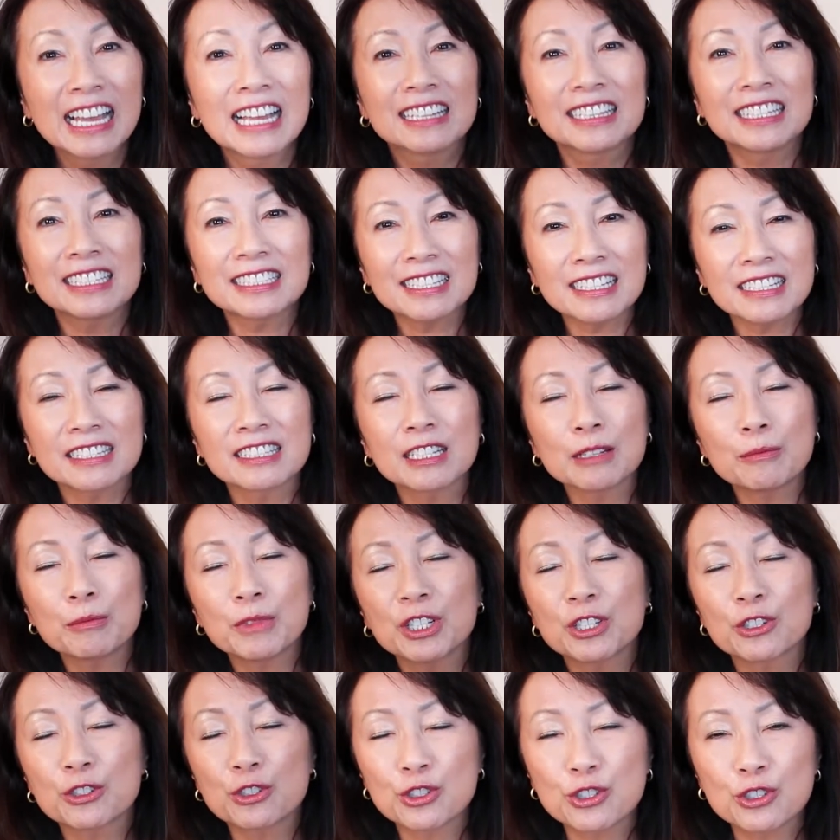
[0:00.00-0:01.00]
This is
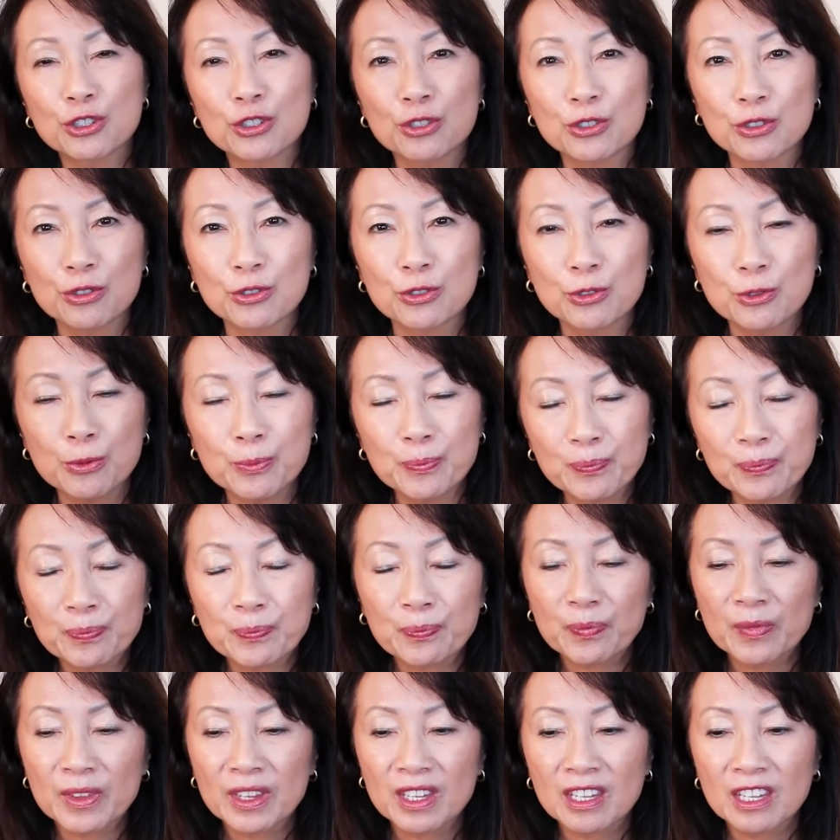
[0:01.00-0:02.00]
similar to
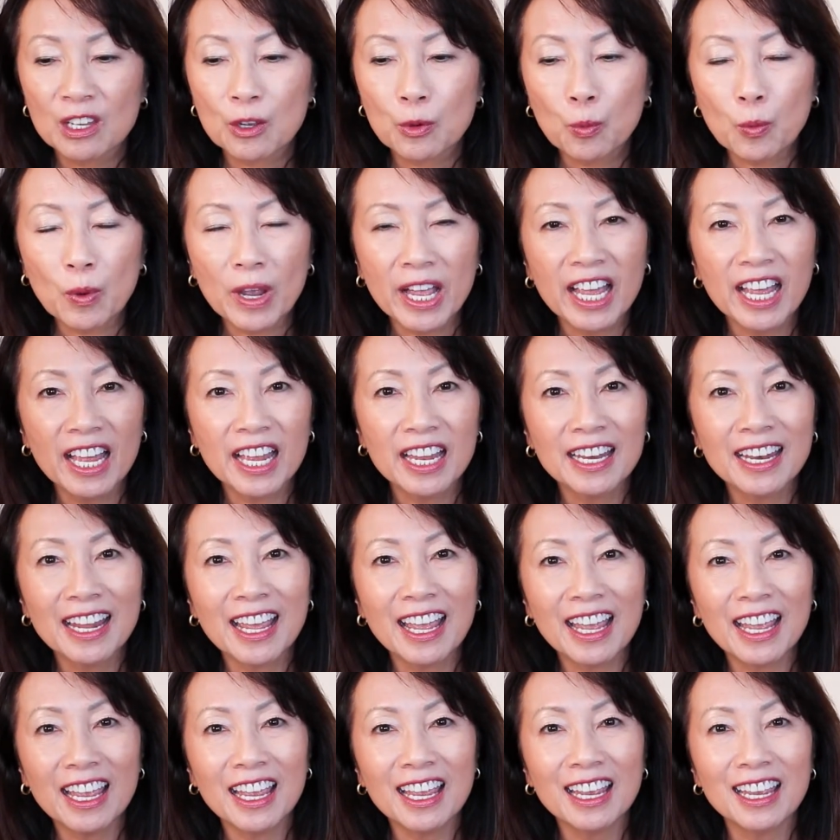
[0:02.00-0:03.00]
when
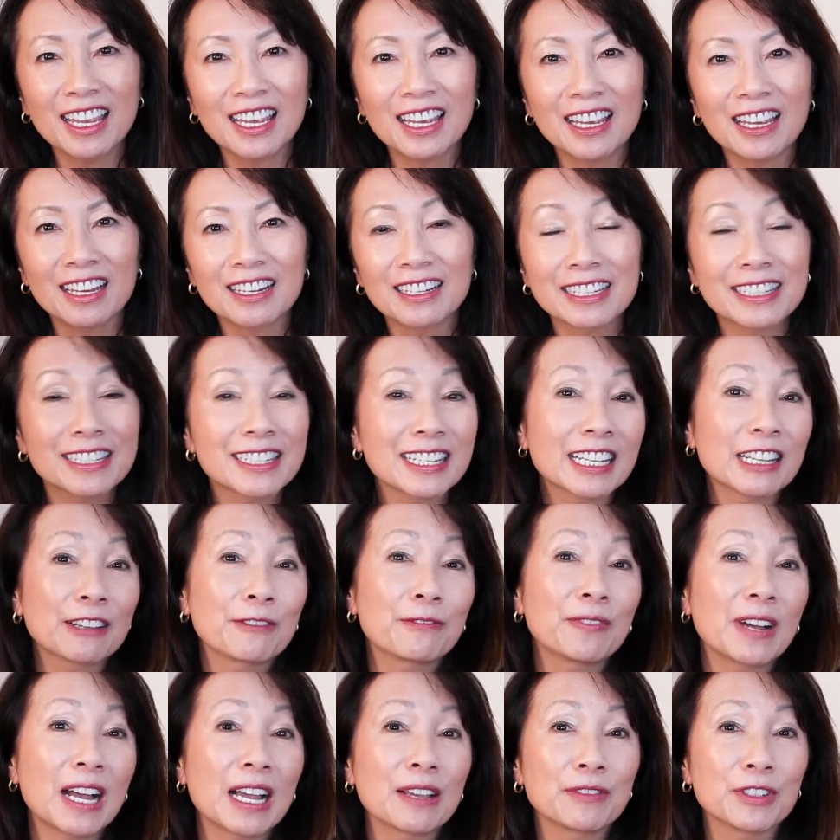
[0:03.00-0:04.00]
let's say a
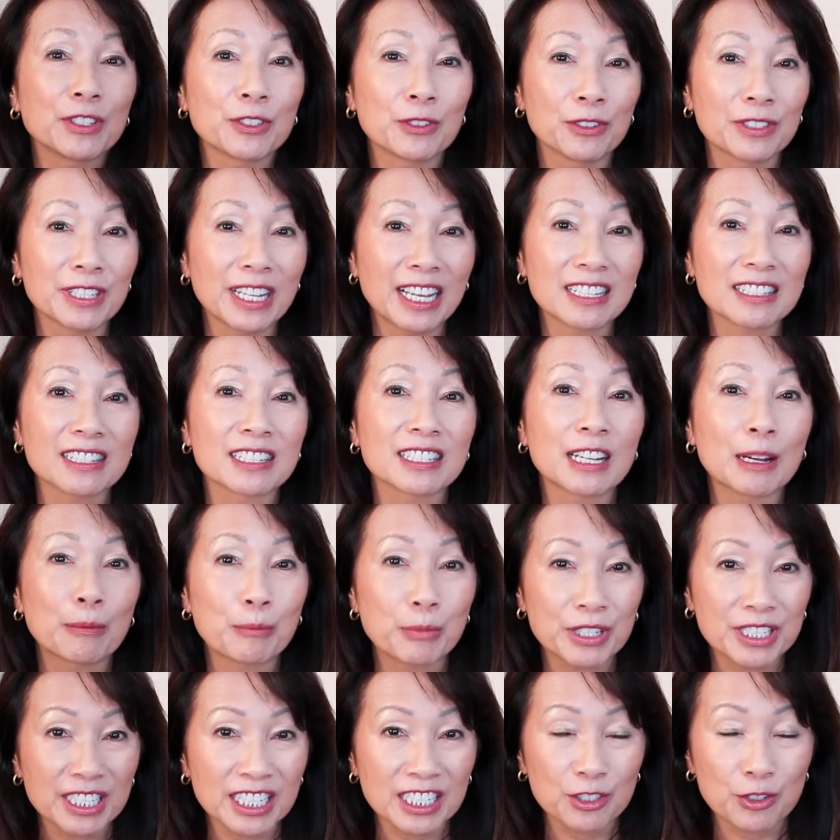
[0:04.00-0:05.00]
5-year-old has a
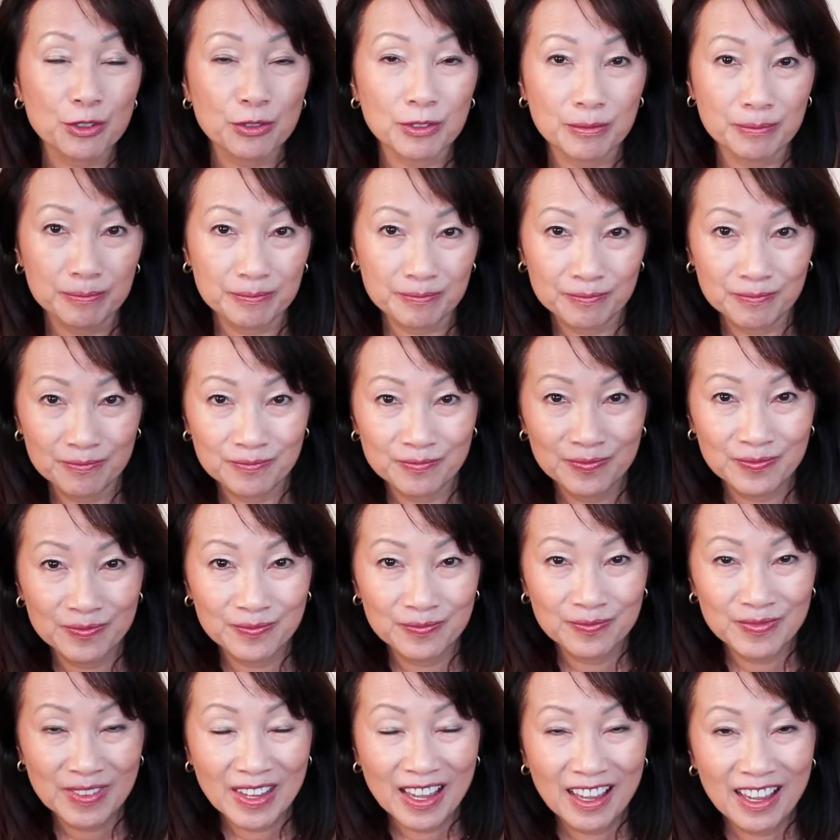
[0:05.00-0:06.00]
temper tantrum.
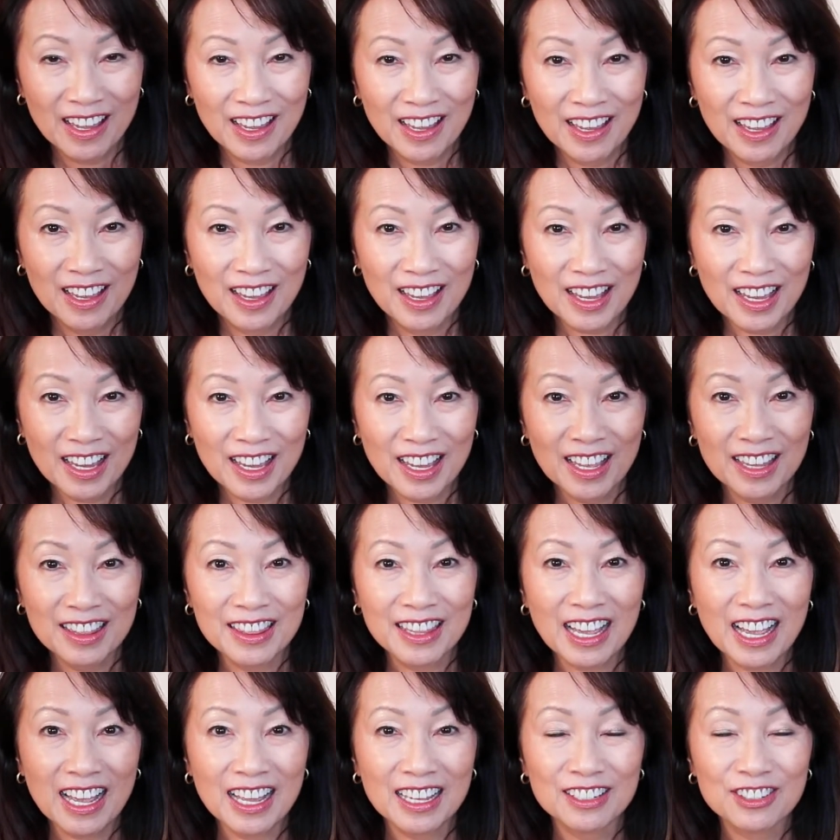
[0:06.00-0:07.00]
And
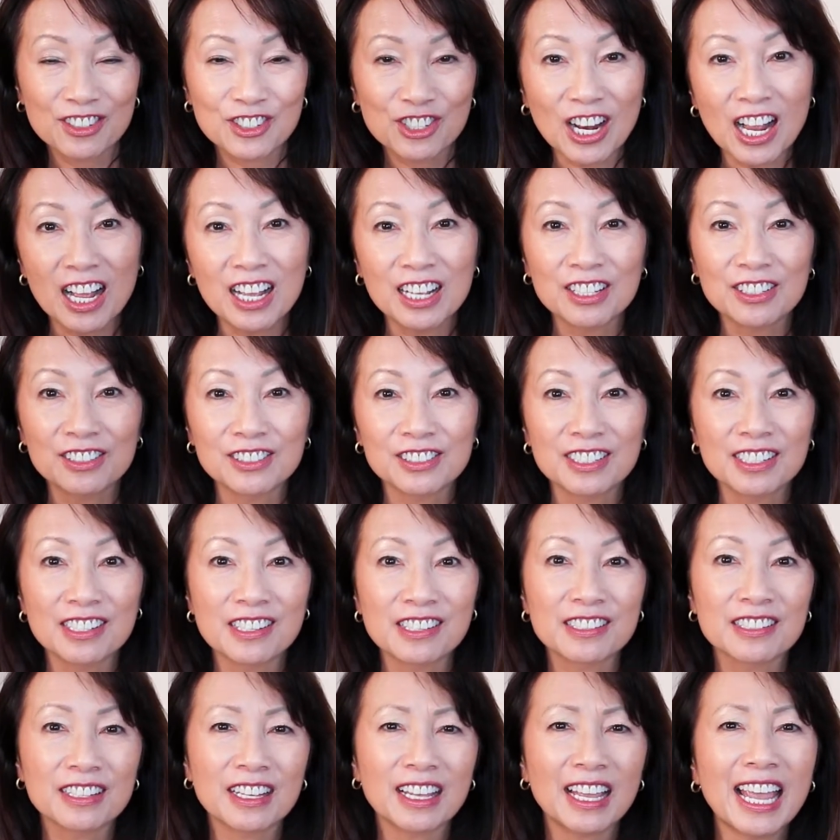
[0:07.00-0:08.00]
that child
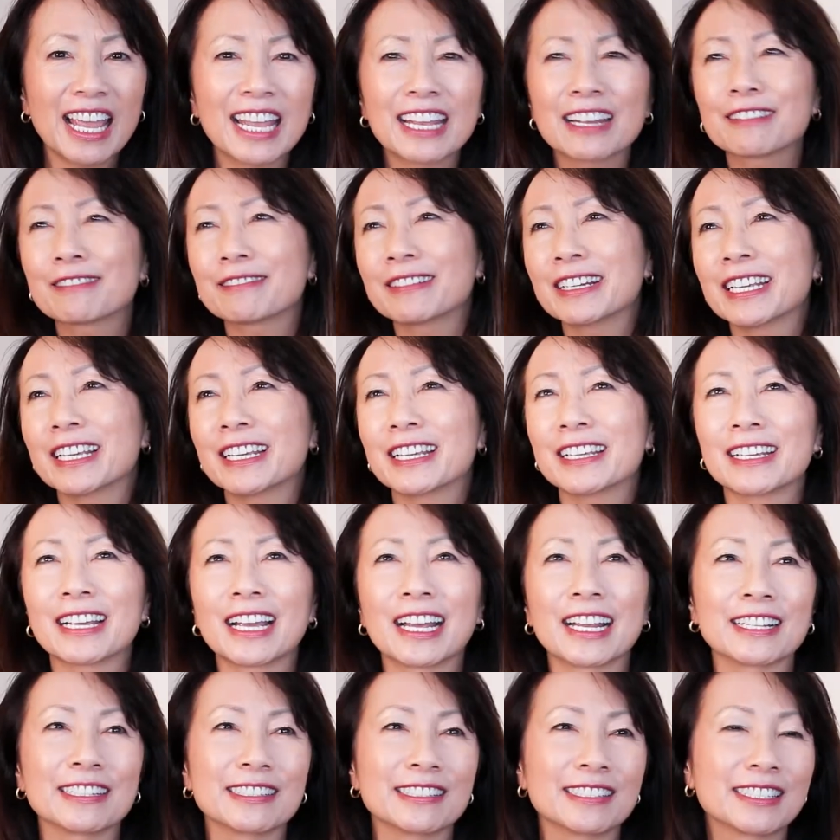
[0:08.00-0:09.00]
is angry
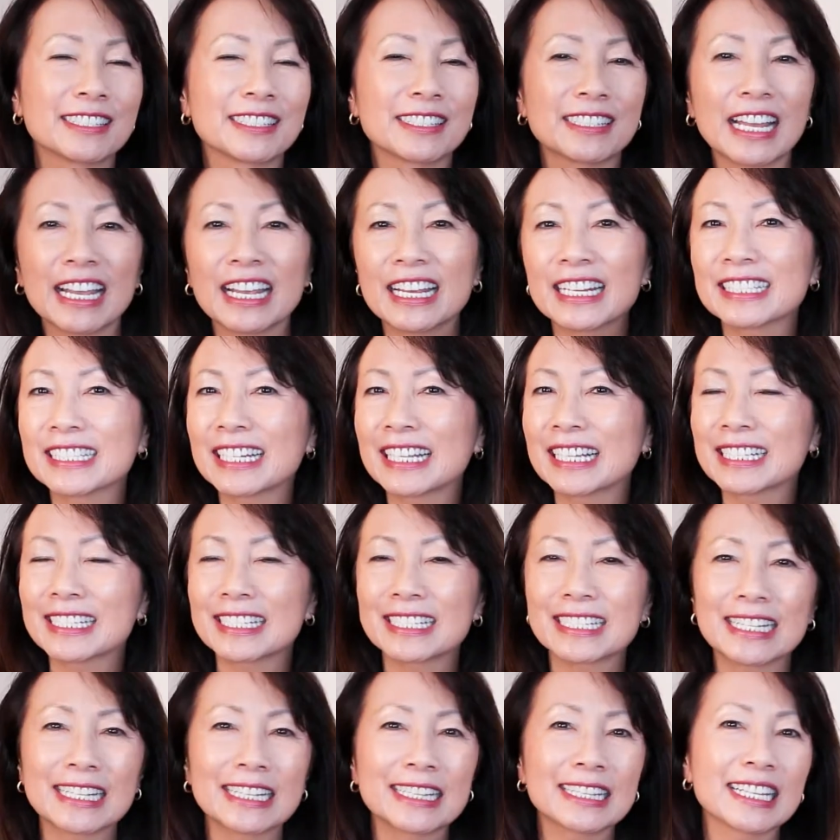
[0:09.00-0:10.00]
and saying
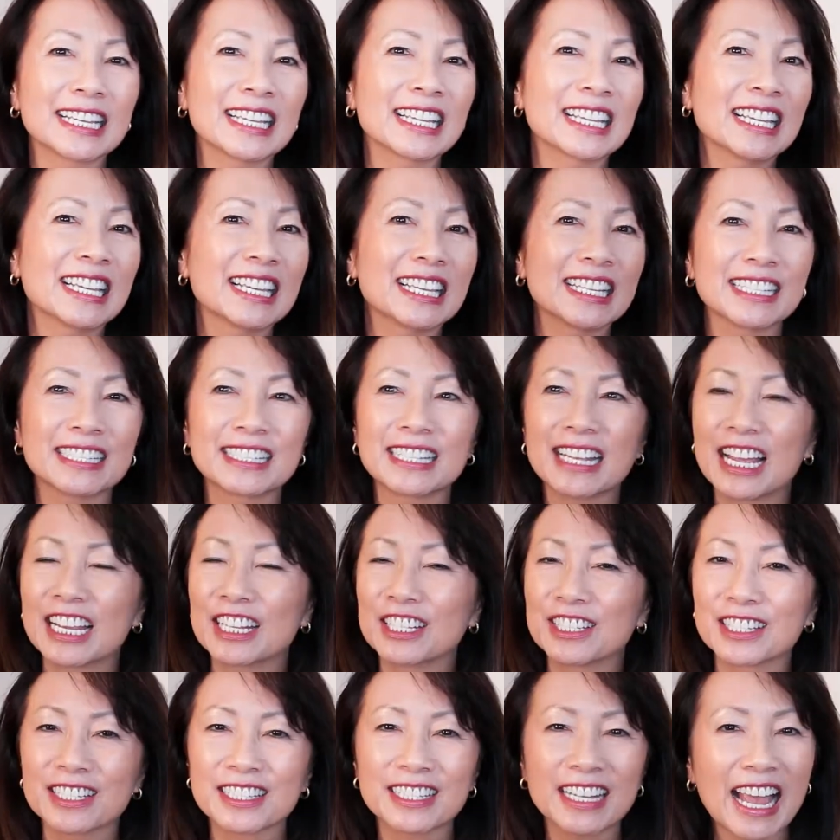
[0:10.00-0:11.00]
nasty things
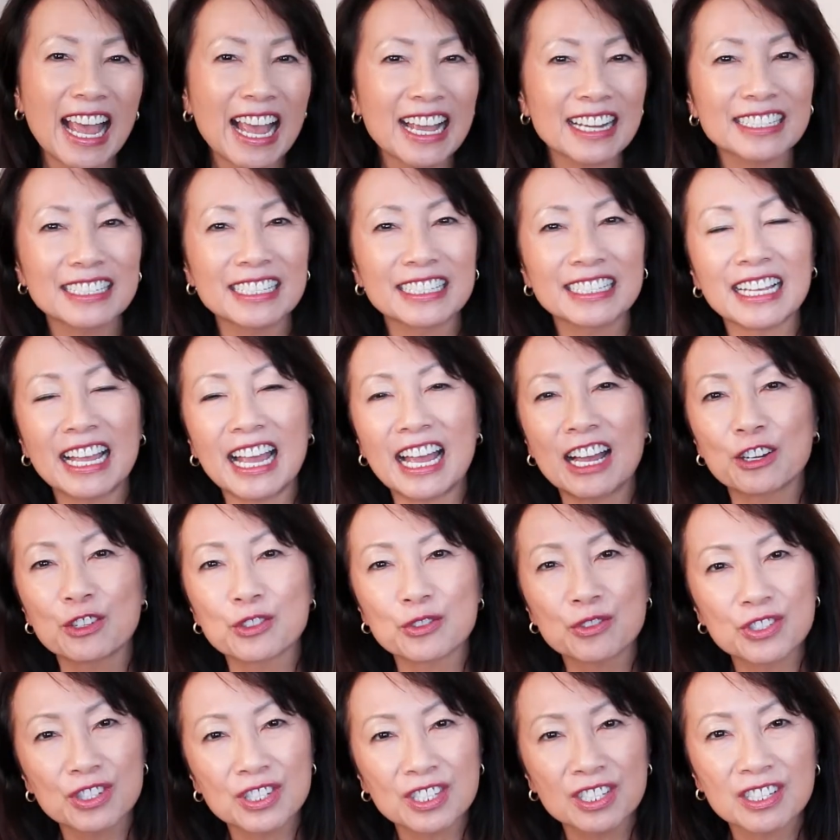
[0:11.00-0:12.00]
and just acting
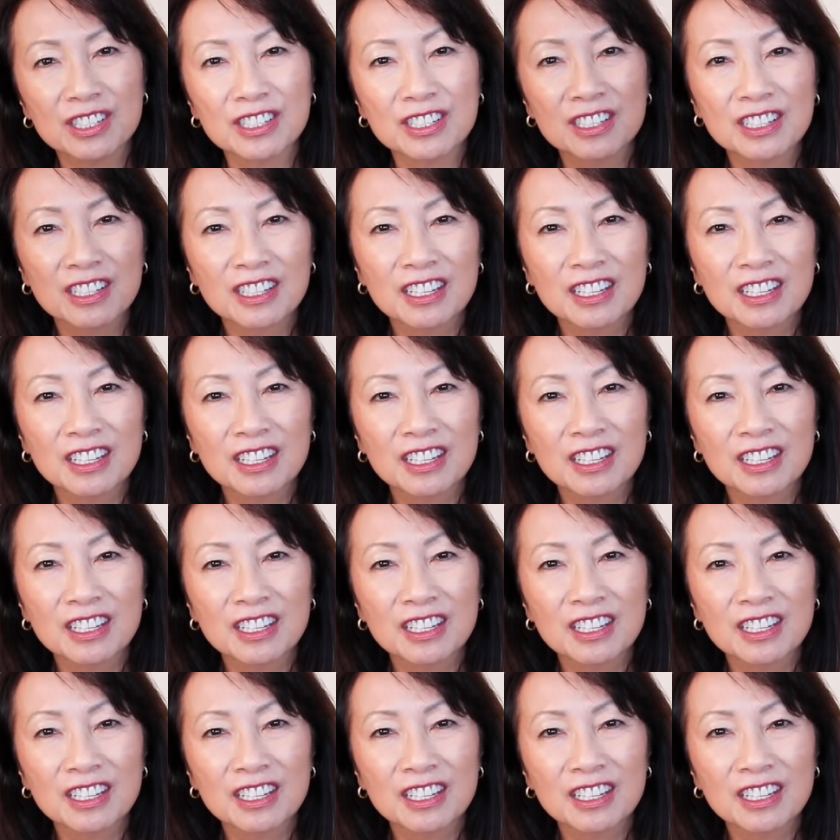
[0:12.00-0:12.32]
out.